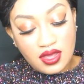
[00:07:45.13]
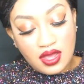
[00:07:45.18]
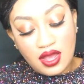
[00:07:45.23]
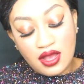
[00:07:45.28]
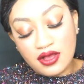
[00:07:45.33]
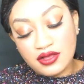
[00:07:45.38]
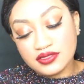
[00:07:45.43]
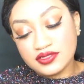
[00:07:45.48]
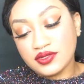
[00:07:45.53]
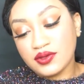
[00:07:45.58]

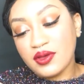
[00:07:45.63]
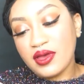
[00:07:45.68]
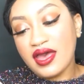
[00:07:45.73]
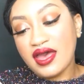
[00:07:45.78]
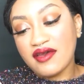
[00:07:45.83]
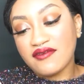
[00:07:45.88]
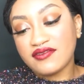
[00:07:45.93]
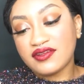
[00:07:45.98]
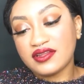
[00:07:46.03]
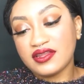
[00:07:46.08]
Also
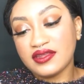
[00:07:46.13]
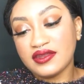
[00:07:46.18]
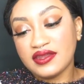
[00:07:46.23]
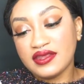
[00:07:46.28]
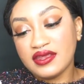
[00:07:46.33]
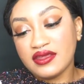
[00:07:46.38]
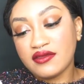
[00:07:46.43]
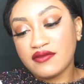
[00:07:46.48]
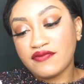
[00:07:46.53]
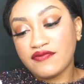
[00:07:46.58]
have
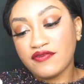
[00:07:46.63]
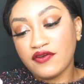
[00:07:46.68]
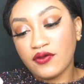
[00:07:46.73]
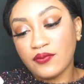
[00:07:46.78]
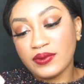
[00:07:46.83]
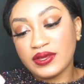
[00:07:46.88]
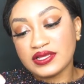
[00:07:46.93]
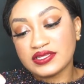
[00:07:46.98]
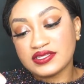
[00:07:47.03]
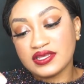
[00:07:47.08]
Clinique
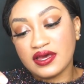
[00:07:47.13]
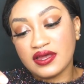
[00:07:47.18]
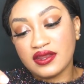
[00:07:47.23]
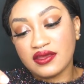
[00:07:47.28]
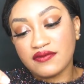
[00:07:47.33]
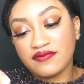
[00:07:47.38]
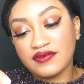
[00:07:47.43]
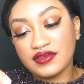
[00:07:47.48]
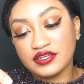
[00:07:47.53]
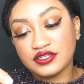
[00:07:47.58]
Foaming
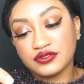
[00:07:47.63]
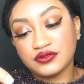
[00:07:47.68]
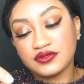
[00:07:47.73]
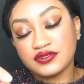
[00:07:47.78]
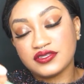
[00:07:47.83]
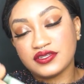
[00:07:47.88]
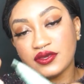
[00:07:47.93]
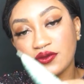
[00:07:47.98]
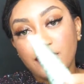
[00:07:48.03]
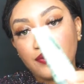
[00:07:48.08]
Sonic Facial
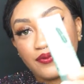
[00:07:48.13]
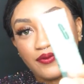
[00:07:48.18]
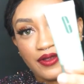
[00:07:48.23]
Soap